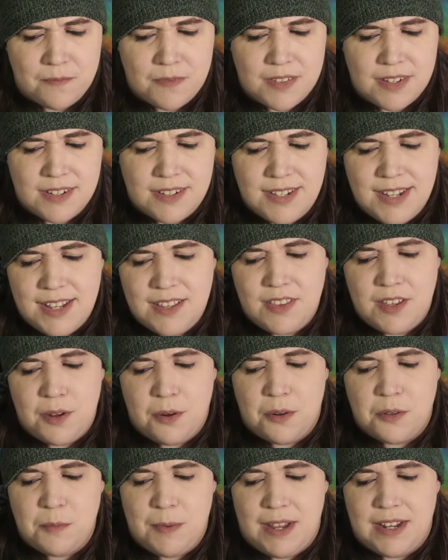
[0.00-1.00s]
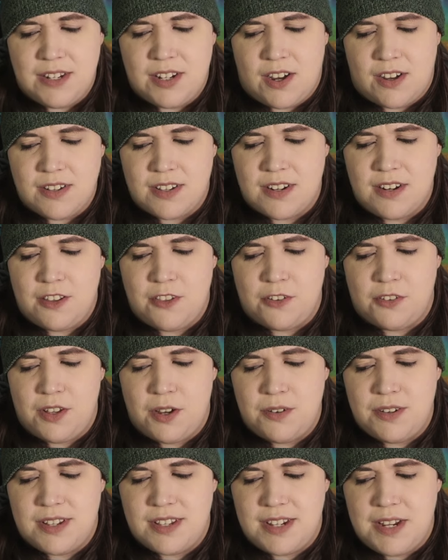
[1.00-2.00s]
Seeing the old man toss another
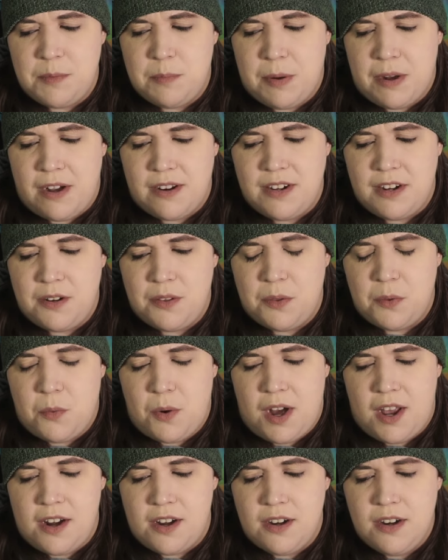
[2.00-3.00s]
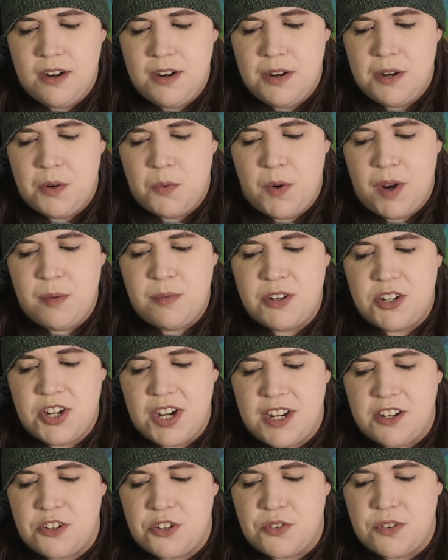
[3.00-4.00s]
lotus seed pod into the water, Wei
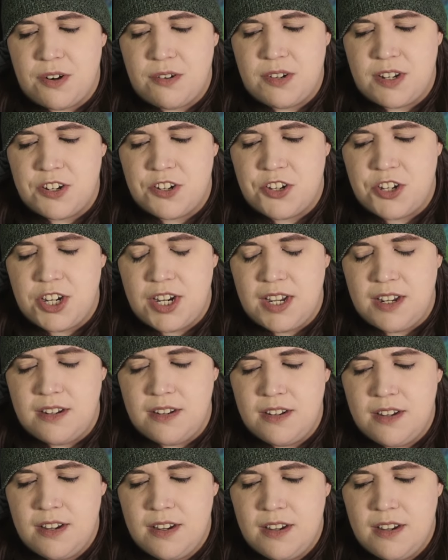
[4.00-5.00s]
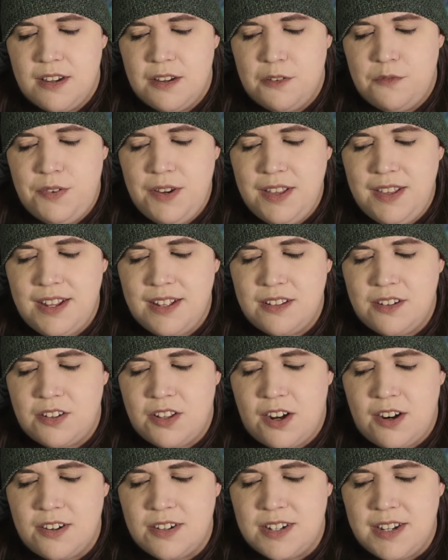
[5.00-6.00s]
Wuxian stroked his chin. Feeling a little
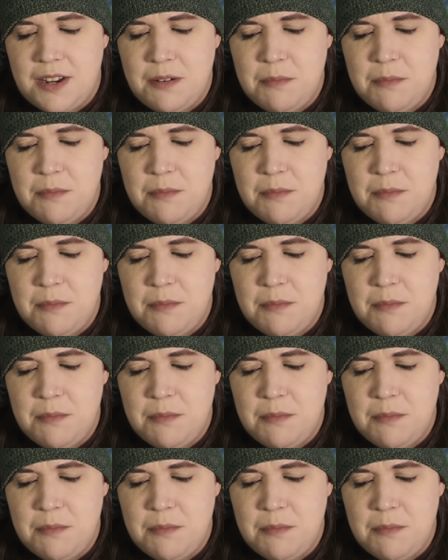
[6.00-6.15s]
hard done